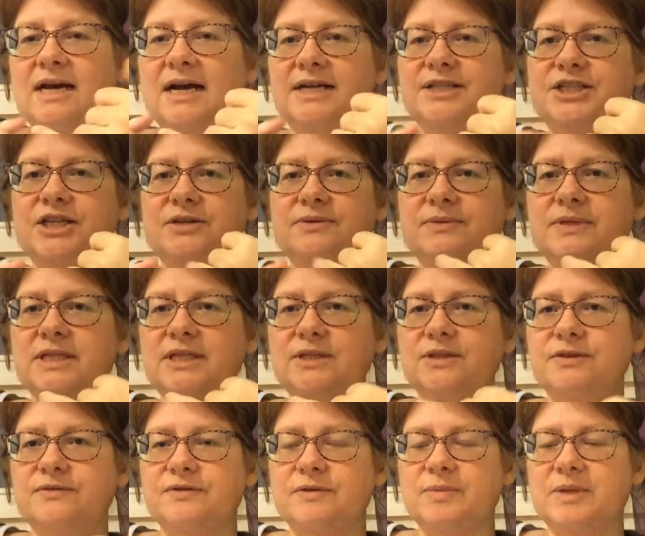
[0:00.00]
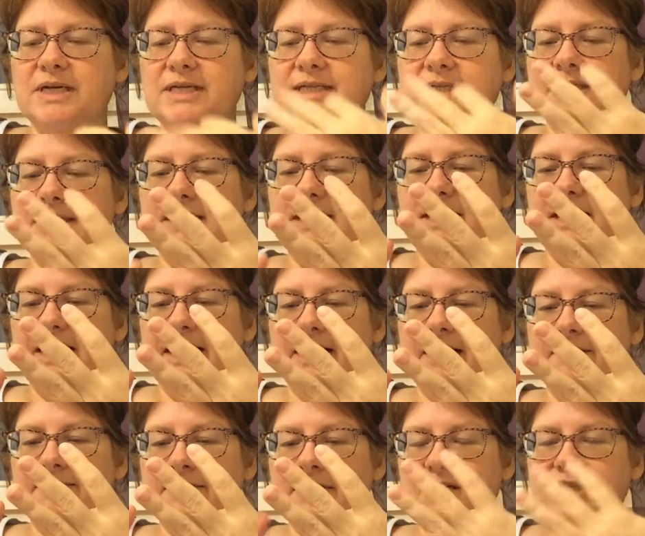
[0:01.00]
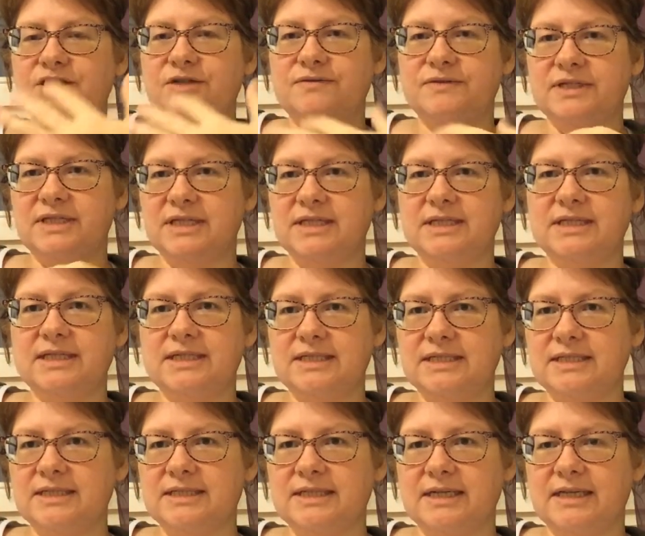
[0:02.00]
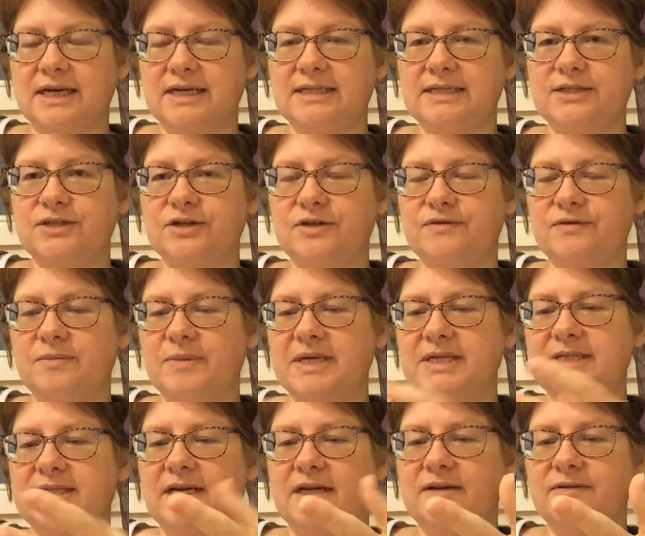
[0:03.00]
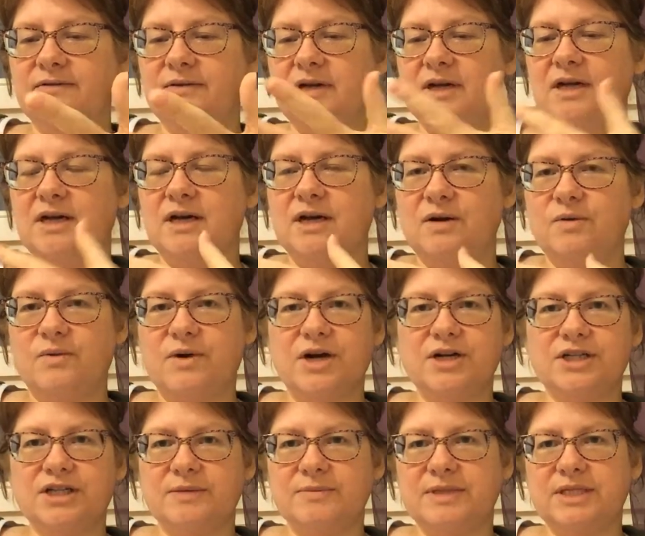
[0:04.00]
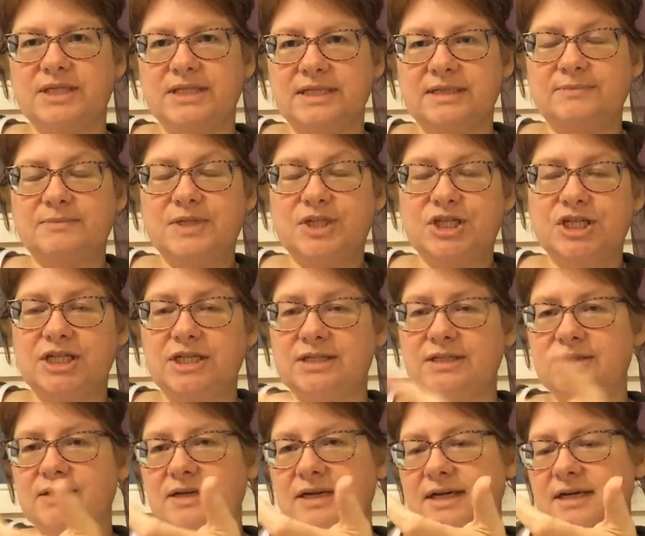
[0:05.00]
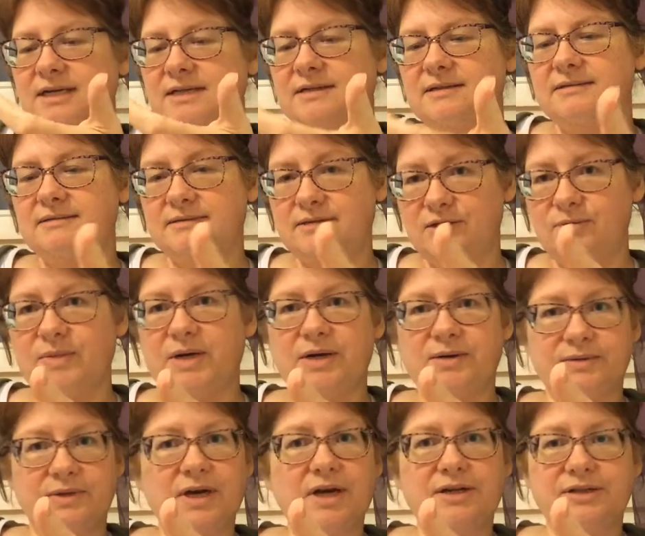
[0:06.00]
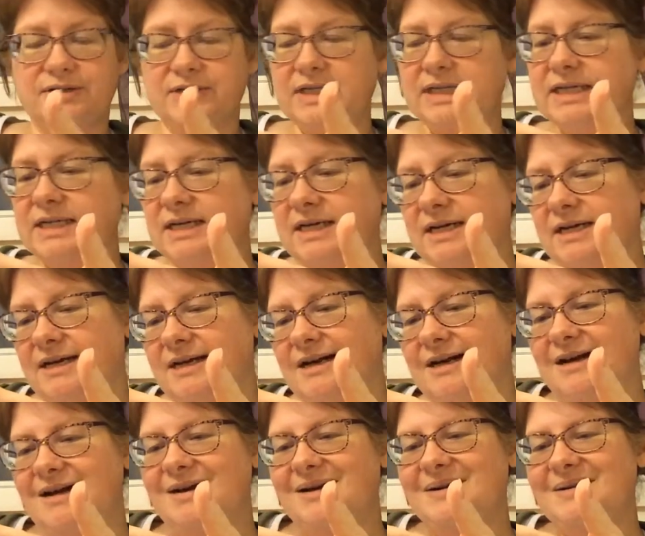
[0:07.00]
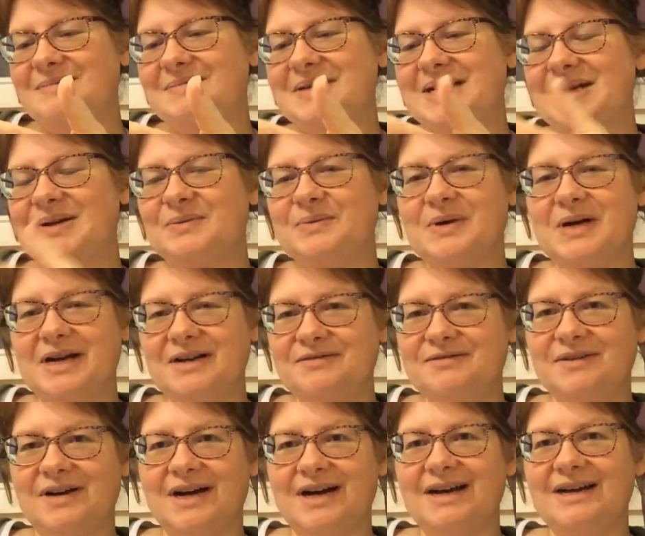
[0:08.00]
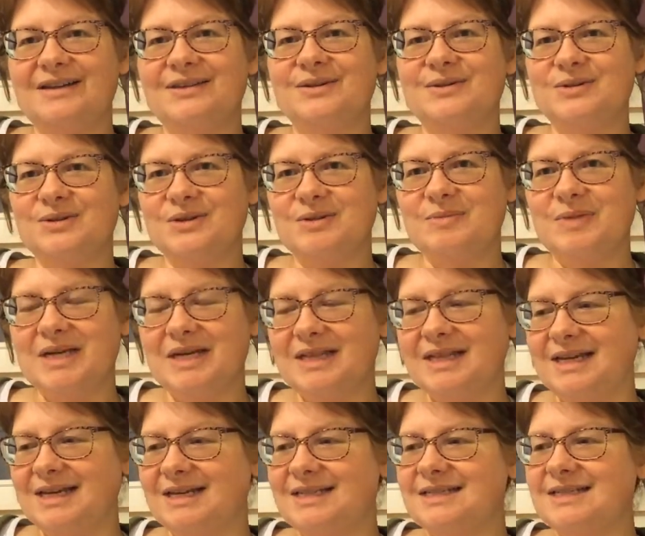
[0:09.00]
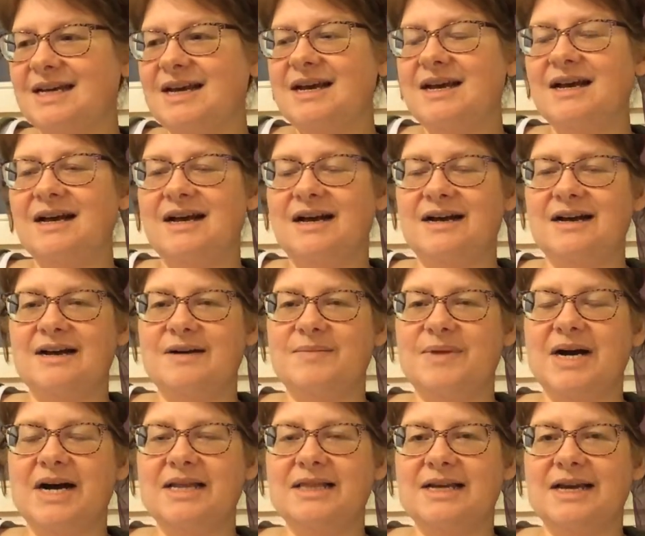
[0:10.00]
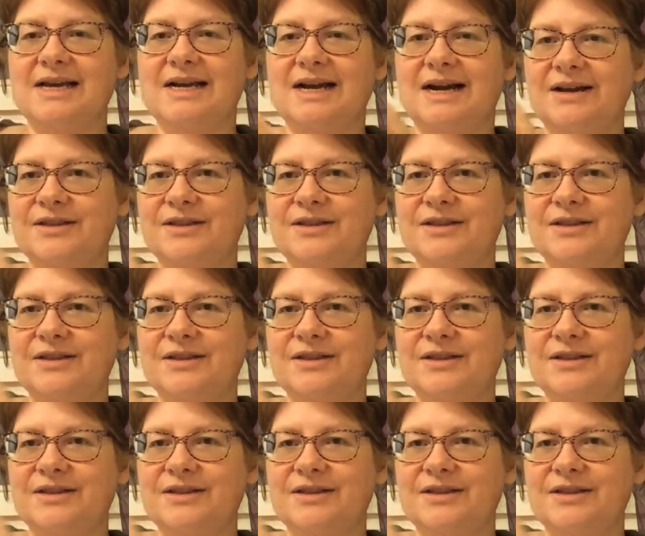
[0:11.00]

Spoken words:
I generally look for places that have kitchen facilities because I like to cook for myself, a washing machine so that I can do my own laundry, and Wi-Fi. Those are the big things. I like